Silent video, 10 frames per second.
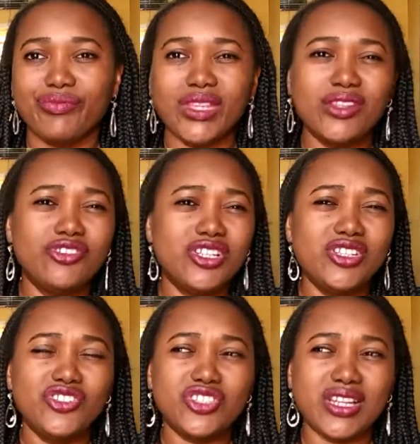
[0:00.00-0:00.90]
They're usually
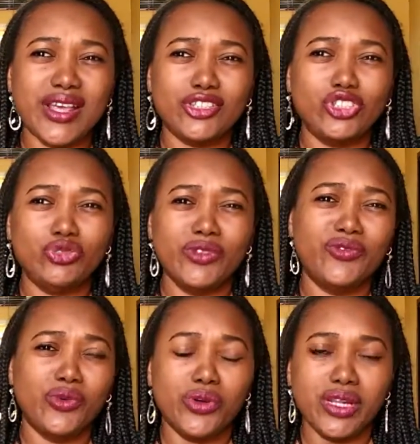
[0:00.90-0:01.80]
just like
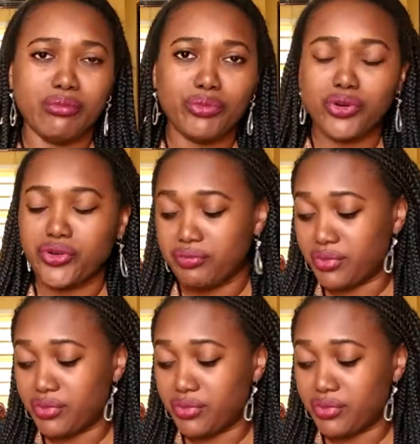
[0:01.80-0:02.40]
straightforward and boring.